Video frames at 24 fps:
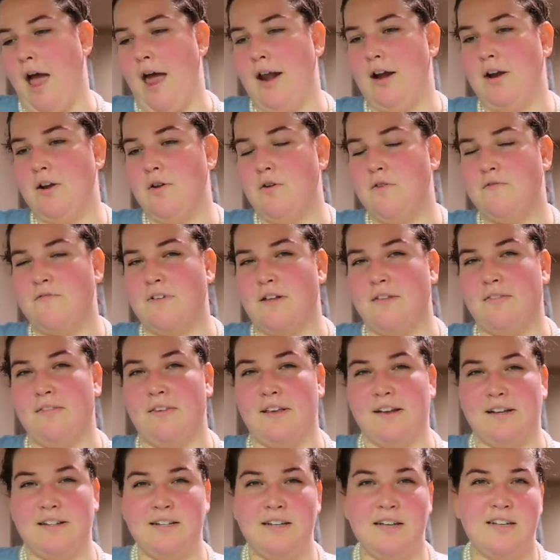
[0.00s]
I don't know if that's
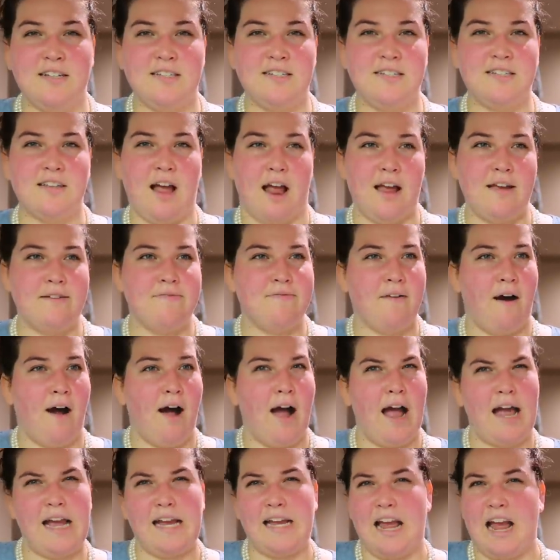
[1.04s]
like
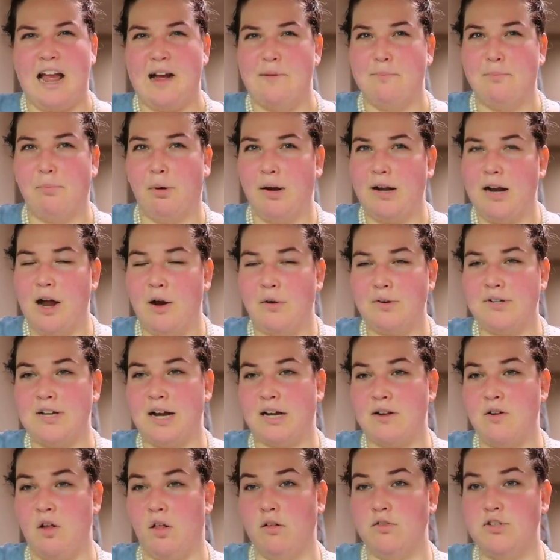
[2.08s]
sci-fi embryo
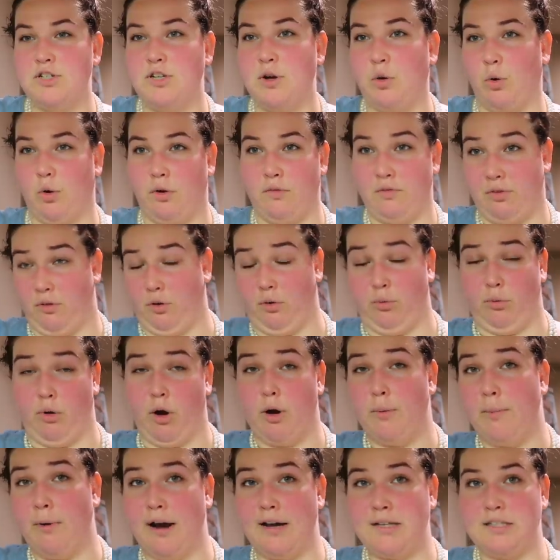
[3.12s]
technology or if they're
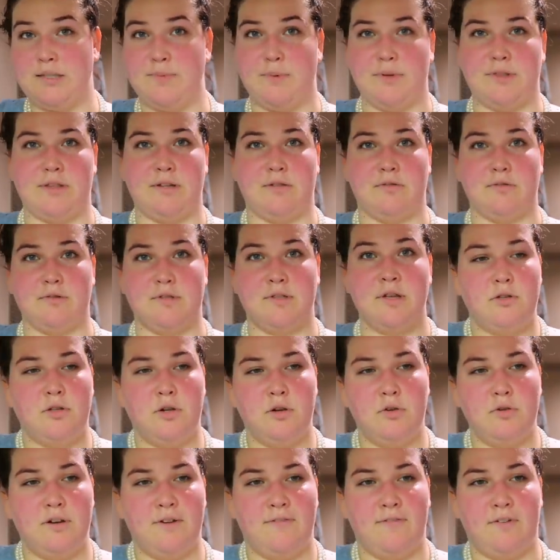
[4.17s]
robots, but there's
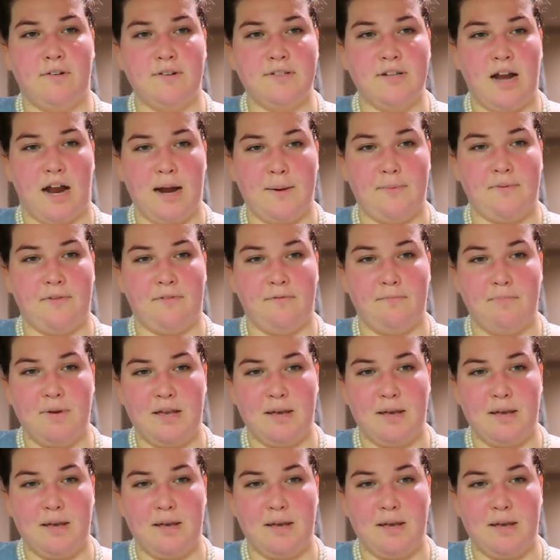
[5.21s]
two different types of